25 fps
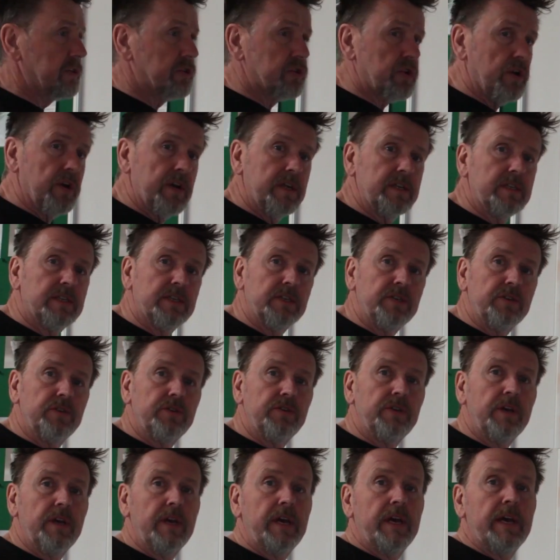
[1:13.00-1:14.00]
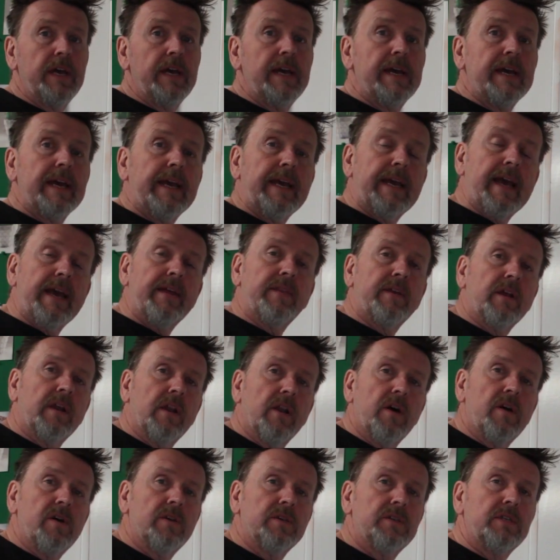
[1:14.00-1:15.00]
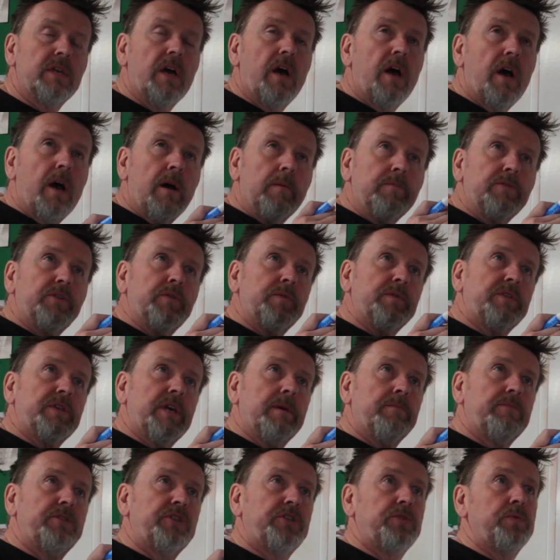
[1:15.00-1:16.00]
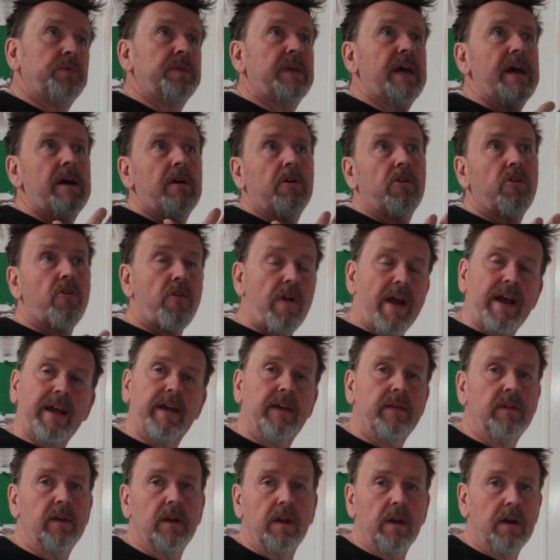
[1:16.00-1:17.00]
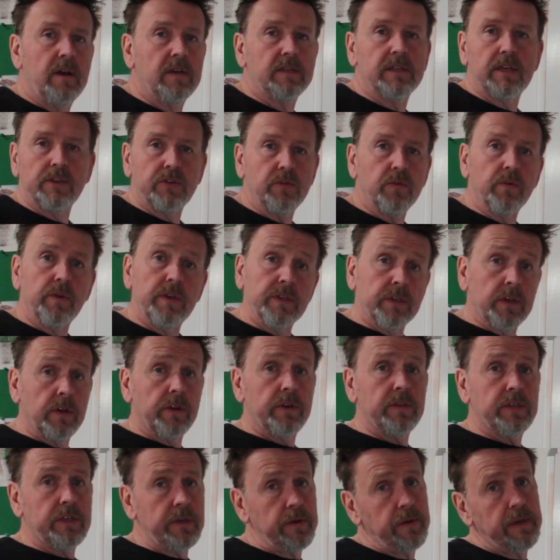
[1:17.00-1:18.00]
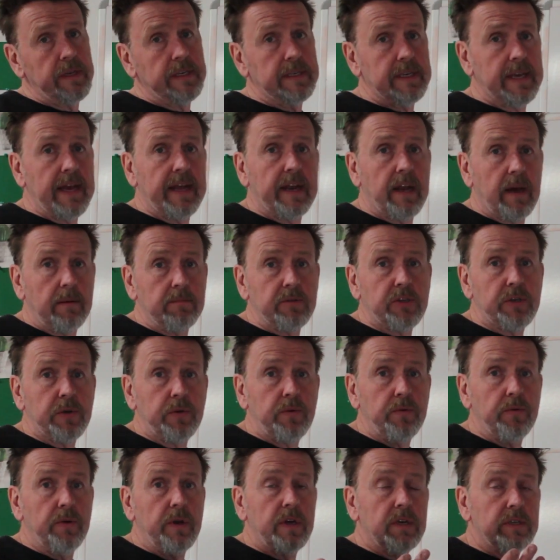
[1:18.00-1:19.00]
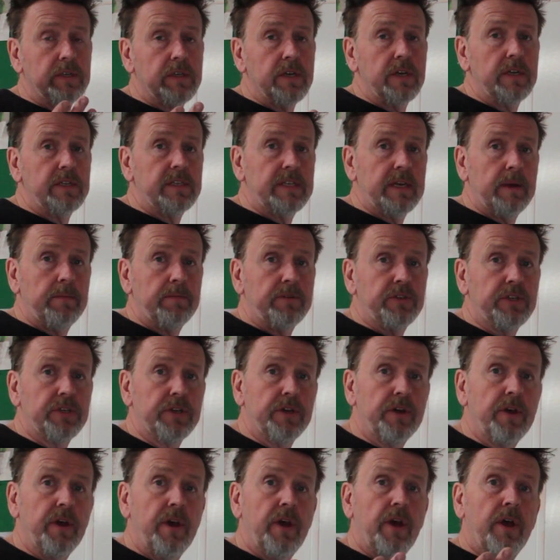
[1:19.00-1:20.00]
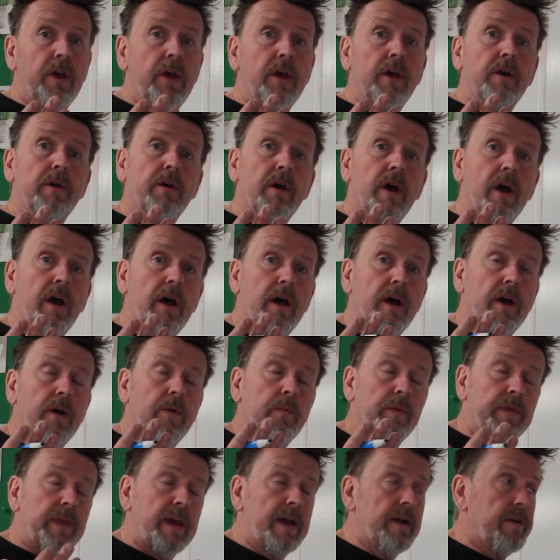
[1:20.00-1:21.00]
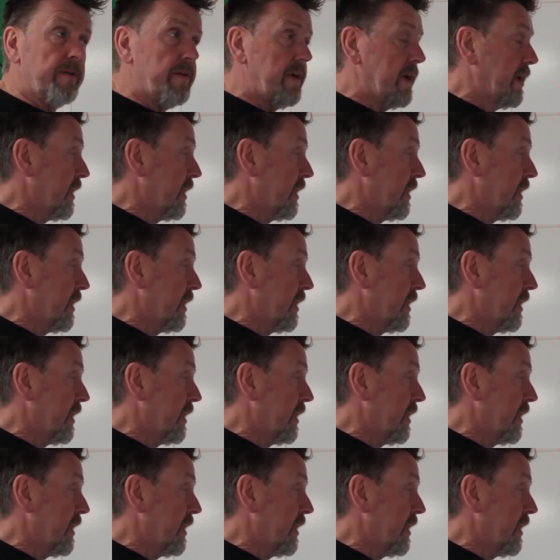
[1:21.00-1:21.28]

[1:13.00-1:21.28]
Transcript: is trying to get the glass up to a temperature without cracking the glass. That's all it's got to do, is get up to a certain temperature uh, without